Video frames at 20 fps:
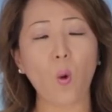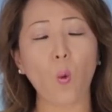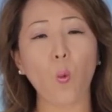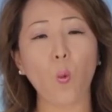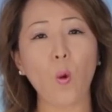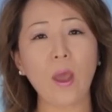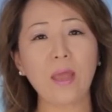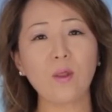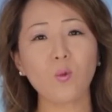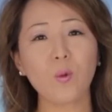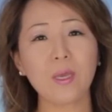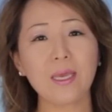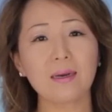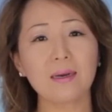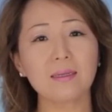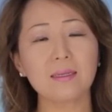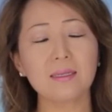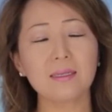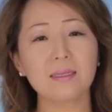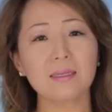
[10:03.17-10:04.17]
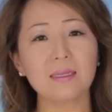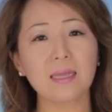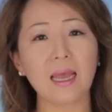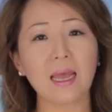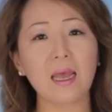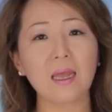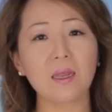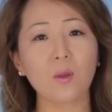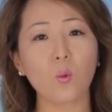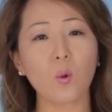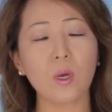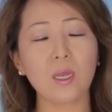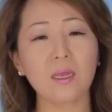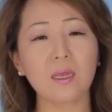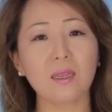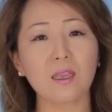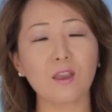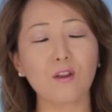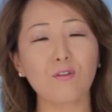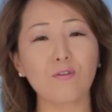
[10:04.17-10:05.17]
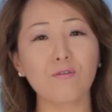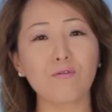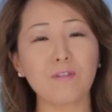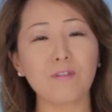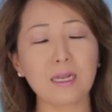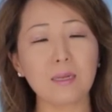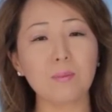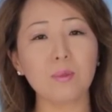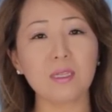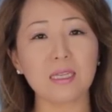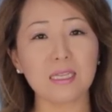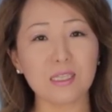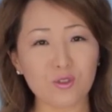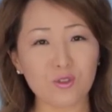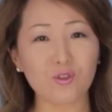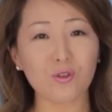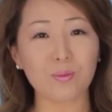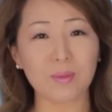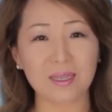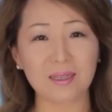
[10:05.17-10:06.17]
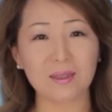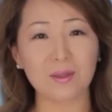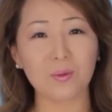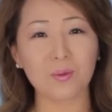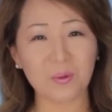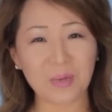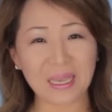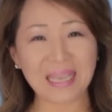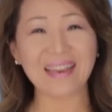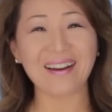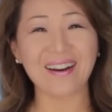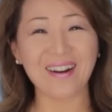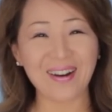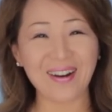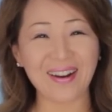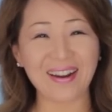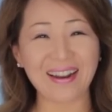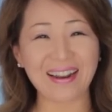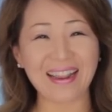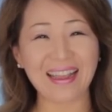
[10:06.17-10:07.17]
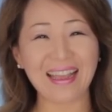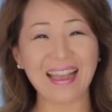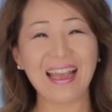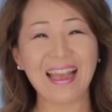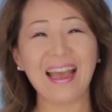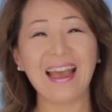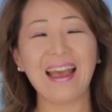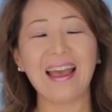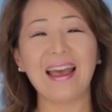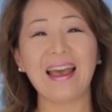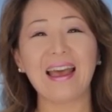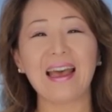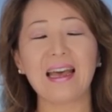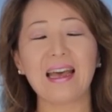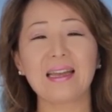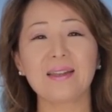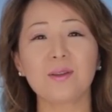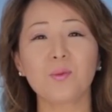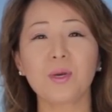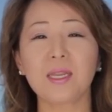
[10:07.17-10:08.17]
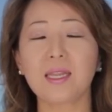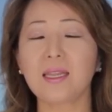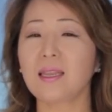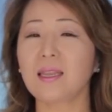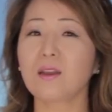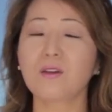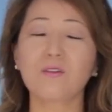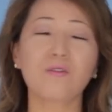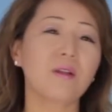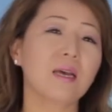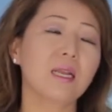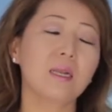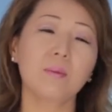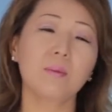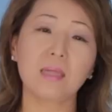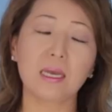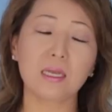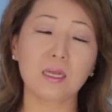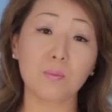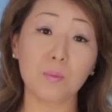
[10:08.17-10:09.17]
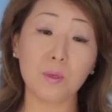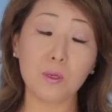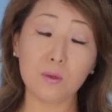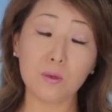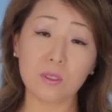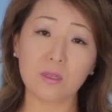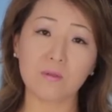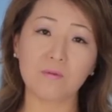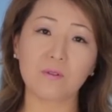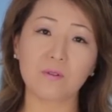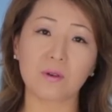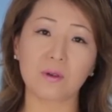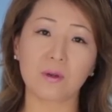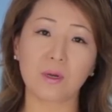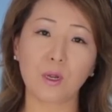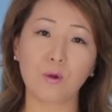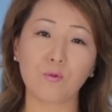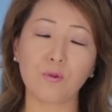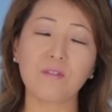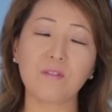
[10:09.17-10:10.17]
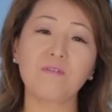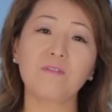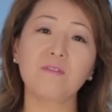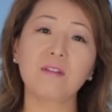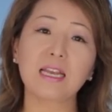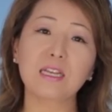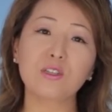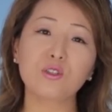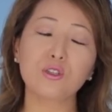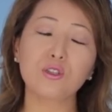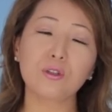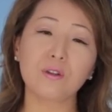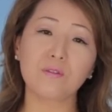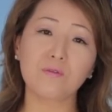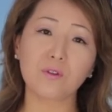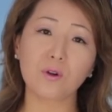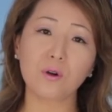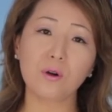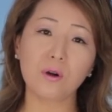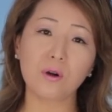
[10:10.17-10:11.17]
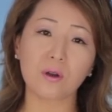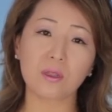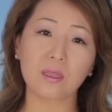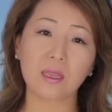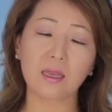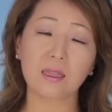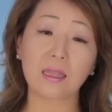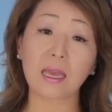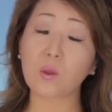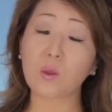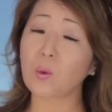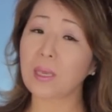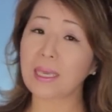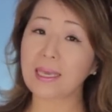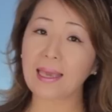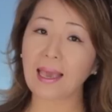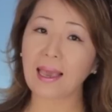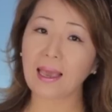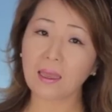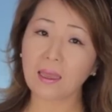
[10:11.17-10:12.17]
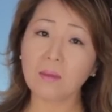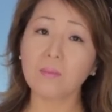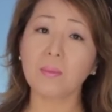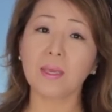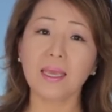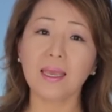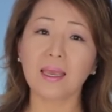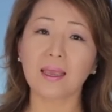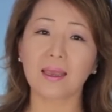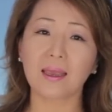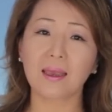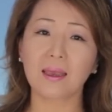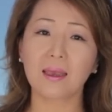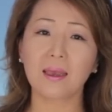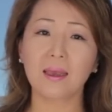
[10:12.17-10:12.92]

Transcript: when we understand what an incredible instrument we are, and what an incredible and a beautiful reflection of God that we can be,